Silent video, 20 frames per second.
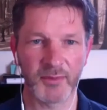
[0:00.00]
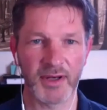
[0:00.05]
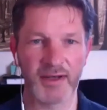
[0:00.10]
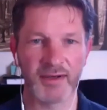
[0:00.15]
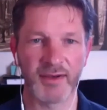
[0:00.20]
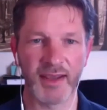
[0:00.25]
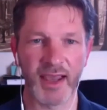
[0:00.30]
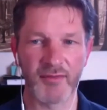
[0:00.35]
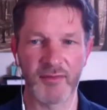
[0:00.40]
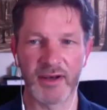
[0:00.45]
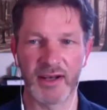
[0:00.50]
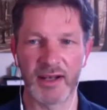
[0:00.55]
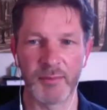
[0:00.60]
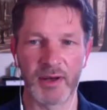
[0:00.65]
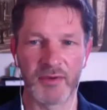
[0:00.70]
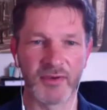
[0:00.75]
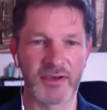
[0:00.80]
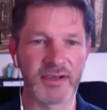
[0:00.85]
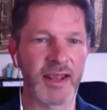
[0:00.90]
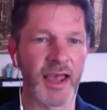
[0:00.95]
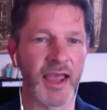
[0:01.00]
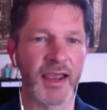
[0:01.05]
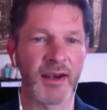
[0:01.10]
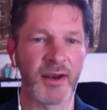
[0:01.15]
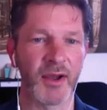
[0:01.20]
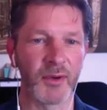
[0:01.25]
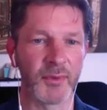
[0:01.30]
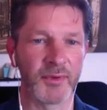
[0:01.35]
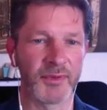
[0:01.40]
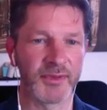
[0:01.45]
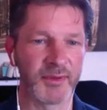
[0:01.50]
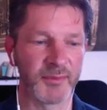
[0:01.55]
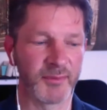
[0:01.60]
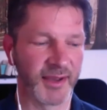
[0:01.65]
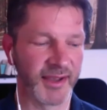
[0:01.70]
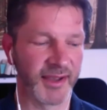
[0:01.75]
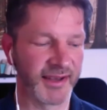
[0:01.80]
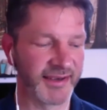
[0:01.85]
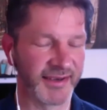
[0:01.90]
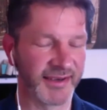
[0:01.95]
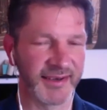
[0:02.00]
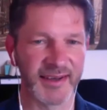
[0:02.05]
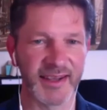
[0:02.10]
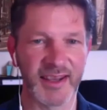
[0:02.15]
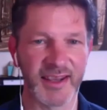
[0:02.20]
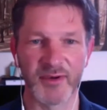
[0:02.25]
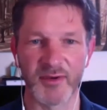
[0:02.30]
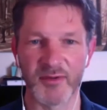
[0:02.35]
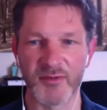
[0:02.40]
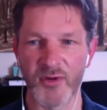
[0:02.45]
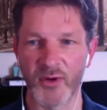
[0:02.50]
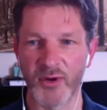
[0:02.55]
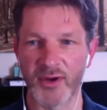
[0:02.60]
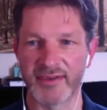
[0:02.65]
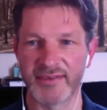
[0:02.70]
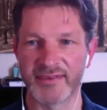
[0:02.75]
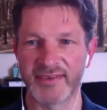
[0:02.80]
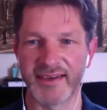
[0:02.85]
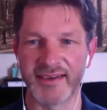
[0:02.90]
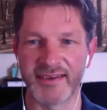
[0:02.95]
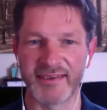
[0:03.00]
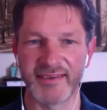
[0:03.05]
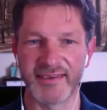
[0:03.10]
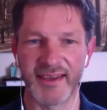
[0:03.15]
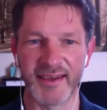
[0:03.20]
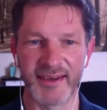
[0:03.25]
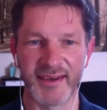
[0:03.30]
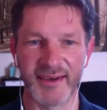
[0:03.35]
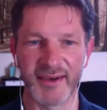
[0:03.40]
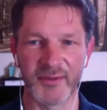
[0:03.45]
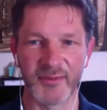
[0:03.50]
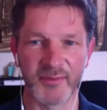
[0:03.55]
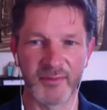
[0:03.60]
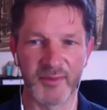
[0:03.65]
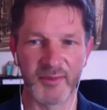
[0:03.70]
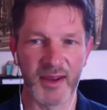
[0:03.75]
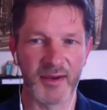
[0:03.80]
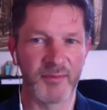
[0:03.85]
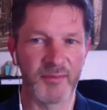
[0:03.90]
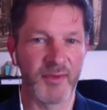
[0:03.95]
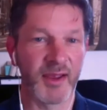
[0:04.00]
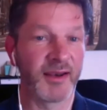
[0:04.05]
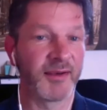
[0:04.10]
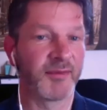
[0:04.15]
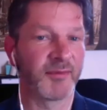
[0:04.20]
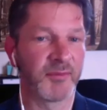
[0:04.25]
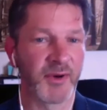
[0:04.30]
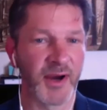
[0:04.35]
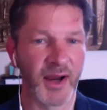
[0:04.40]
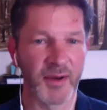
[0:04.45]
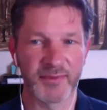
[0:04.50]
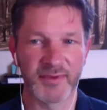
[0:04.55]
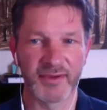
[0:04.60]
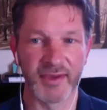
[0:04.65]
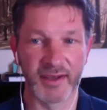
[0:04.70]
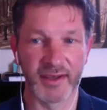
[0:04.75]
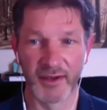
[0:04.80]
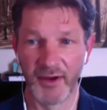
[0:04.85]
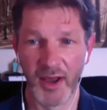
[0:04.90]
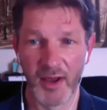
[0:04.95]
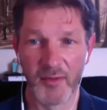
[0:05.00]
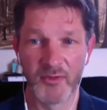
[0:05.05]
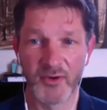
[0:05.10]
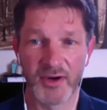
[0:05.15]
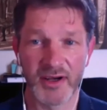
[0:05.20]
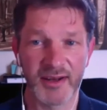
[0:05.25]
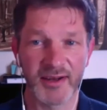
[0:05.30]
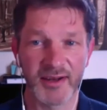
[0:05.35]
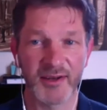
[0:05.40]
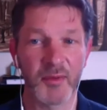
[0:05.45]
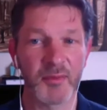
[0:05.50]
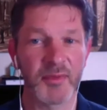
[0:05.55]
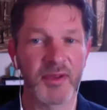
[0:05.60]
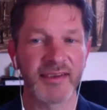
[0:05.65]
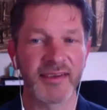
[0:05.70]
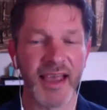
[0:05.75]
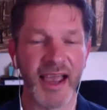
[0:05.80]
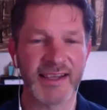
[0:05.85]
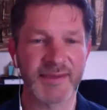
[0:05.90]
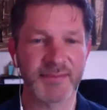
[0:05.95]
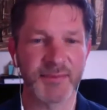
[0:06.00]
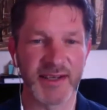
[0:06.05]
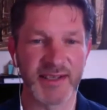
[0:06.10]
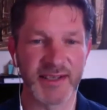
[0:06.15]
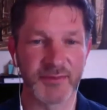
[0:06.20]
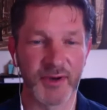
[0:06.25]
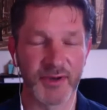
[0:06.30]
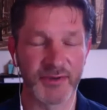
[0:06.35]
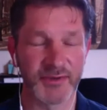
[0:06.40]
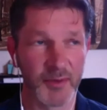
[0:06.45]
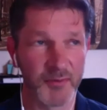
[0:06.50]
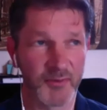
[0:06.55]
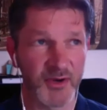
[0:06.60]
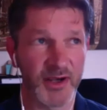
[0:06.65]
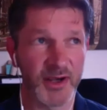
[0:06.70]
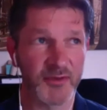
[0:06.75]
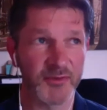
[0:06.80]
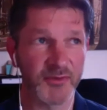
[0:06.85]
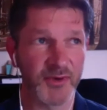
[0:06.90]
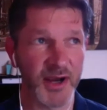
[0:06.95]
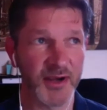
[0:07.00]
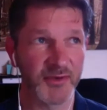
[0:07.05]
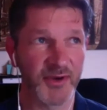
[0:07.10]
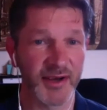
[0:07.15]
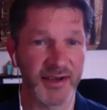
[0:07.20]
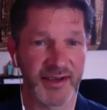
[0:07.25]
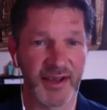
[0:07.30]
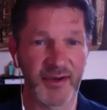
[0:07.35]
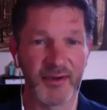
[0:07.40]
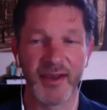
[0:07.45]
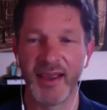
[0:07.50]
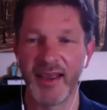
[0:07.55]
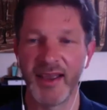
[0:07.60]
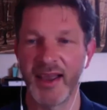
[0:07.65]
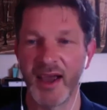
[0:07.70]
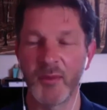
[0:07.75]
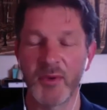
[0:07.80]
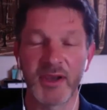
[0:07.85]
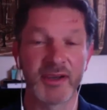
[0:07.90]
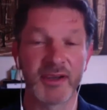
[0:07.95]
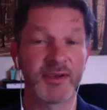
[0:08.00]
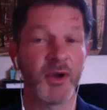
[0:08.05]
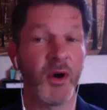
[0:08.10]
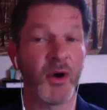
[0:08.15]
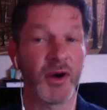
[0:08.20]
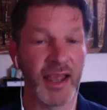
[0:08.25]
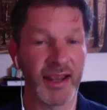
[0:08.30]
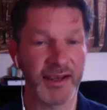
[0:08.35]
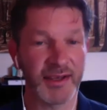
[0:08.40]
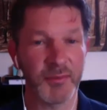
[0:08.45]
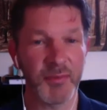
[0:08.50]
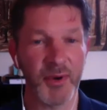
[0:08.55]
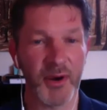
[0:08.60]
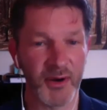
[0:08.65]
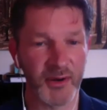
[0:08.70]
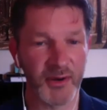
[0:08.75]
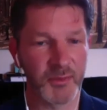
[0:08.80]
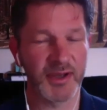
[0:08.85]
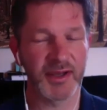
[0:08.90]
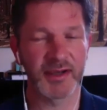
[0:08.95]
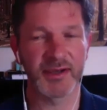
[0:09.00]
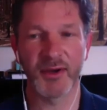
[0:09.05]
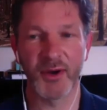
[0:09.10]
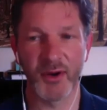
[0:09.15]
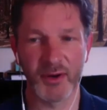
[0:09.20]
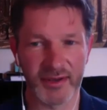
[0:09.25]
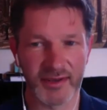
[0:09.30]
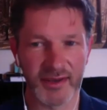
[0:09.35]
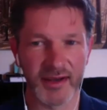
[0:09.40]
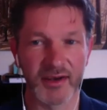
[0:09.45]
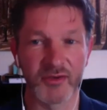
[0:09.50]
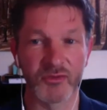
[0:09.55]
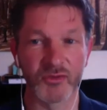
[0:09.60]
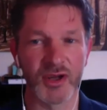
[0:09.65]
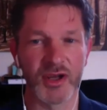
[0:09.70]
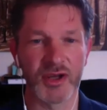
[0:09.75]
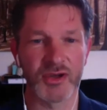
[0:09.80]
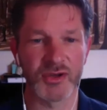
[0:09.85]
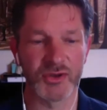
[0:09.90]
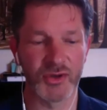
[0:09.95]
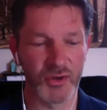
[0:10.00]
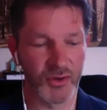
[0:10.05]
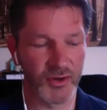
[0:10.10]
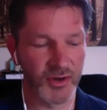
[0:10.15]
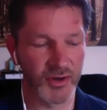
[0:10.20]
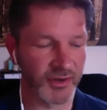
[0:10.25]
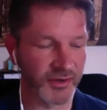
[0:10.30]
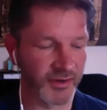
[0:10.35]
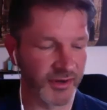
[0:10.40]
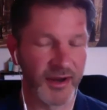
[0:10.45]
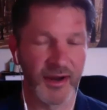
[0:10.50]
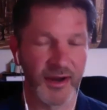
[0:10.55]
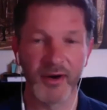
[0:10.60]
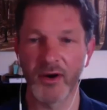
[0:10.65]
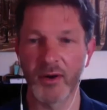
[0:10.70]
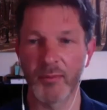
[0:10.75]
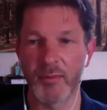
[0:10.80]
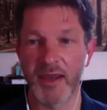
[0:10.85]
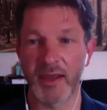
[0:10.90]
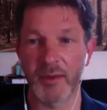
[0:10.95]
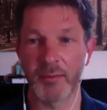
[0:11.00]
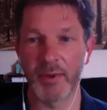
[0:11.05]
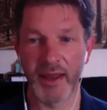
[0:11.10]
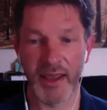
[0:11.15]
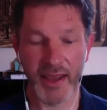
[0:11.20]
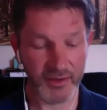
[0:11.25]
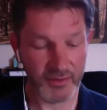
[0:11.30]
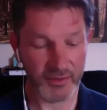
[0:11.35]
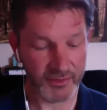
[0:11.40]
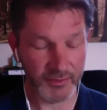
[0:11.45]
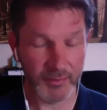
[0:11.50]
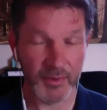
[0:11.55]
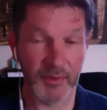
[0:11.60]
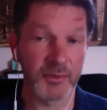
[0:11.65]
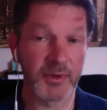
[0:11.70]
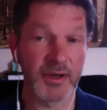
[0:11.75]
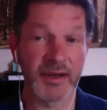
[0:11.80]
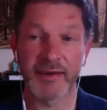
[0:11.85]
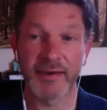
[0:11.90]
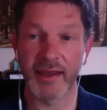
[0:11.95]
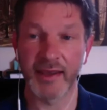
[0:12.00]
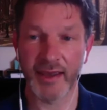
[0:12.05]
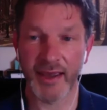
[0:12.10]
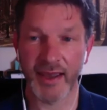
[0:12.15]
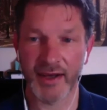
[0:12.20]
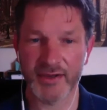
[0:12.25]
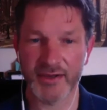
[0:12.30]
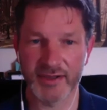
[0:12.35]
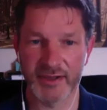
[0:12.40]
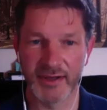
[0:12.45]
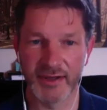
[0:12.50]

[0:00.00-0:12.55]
to have a little bit of a dialogue with them and give it a voice and say, and perhaps there's like, there's aspects of us, I'm really afraid right now. And we can talk, like the parent, we can talk to that and reassure it or make a plan, or sometimes we need to take action.